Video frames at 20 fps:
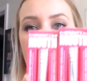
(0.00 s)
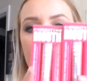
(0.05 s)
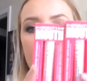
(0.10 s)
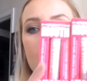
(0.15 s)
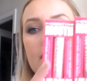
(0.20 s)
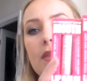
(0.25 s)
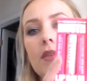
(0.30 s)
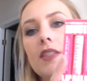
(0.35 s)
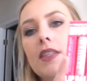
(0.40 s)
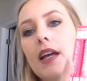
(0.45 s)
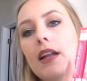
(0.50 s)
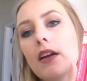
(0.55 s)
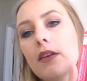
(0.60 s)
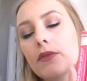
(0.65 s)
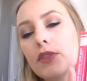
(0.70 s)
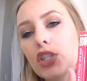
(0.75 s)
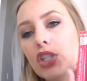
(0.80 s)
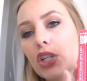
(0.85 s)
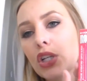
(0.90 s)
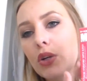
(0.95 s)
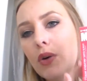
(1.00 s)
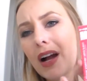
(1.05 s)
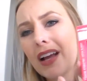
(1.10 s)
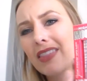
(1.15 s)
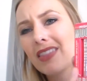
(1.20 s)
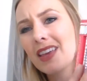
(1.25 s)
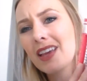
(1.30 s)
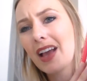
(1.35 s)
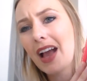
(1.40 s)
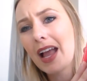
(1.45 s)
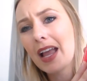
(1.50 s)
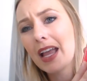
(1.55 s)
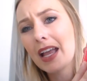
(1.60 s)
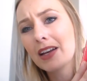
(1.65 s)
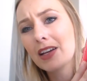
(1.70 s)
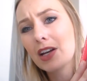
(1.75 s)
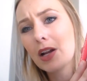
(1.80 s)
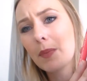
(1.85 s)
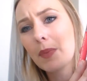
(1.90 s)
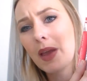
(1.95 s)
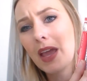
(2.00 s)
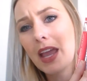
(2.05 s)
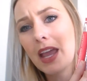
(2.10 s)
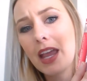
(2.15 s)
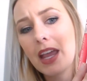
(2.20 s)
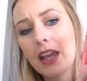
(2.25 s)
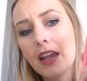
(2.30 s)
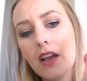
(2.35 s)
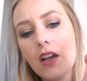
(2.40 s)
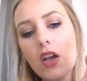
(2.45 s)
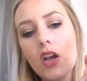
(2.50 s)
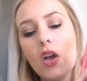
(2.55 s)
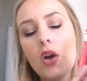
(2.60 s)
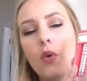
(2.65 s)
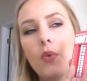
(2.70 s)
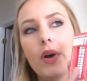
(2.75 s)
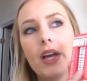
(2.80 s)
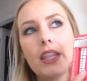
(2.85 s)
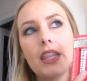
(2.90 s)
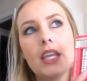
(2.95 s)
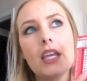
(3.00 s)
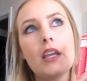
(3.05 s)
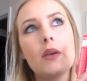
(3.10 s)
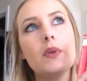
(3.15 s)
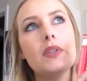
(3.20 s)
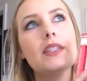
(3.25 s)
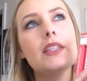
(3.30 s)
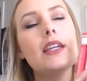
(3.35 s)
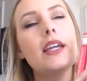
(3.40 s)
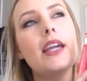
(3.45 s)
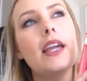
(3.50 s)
it came as a set of two. I think I ended up paying, well, I think it was